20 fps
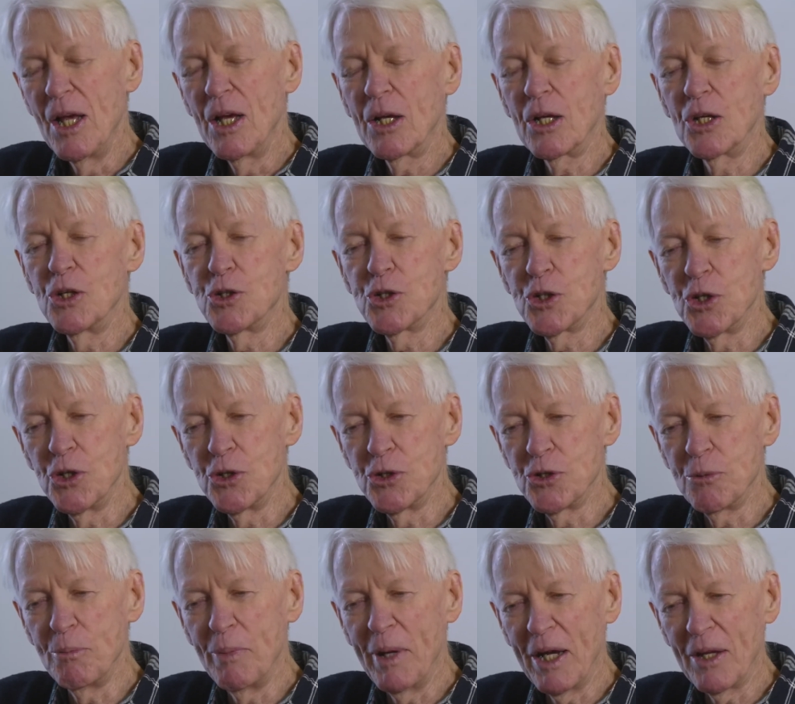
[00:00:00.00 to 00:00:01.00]
concerns
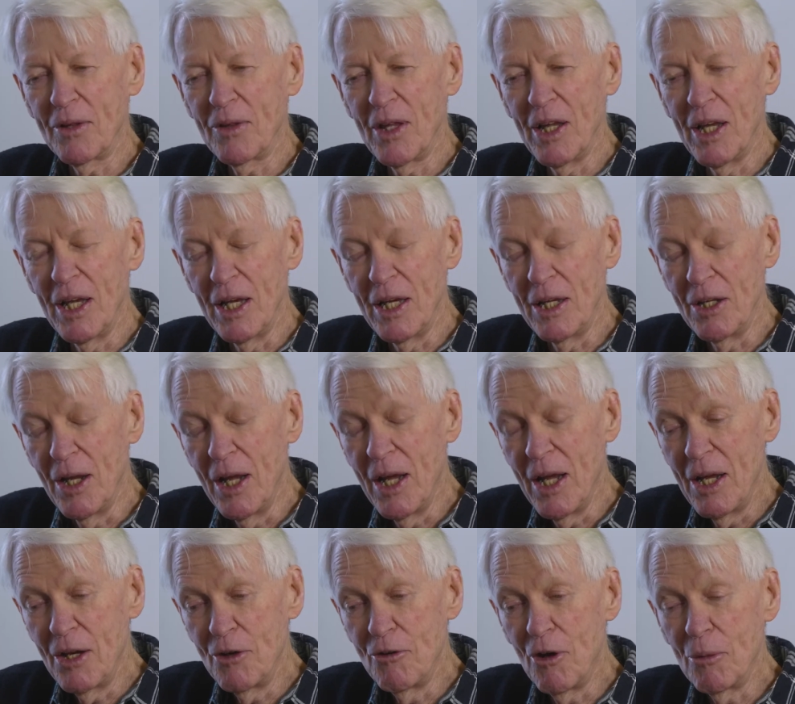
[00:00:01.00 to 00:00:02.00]
about the
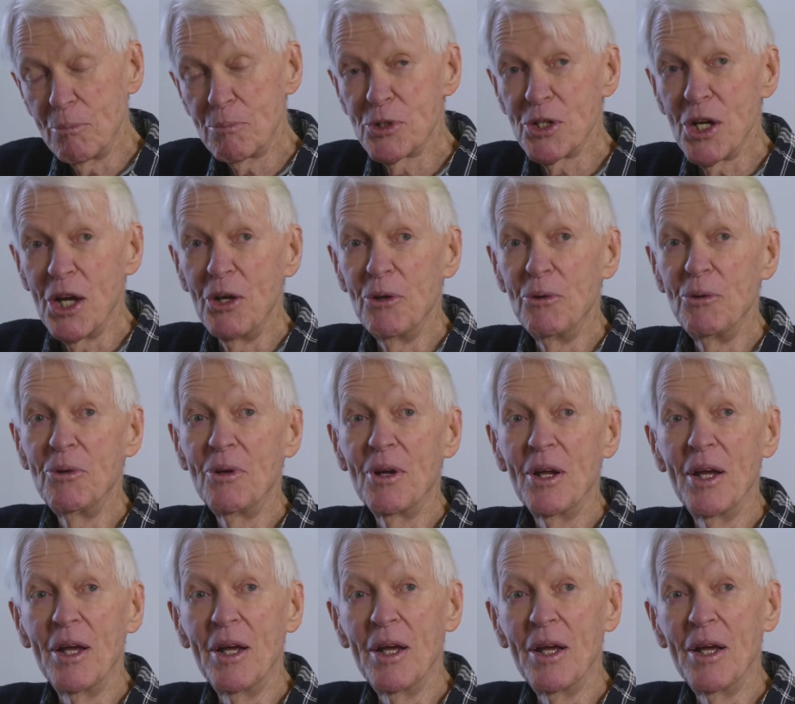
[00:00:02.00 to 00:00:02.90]
drop zone,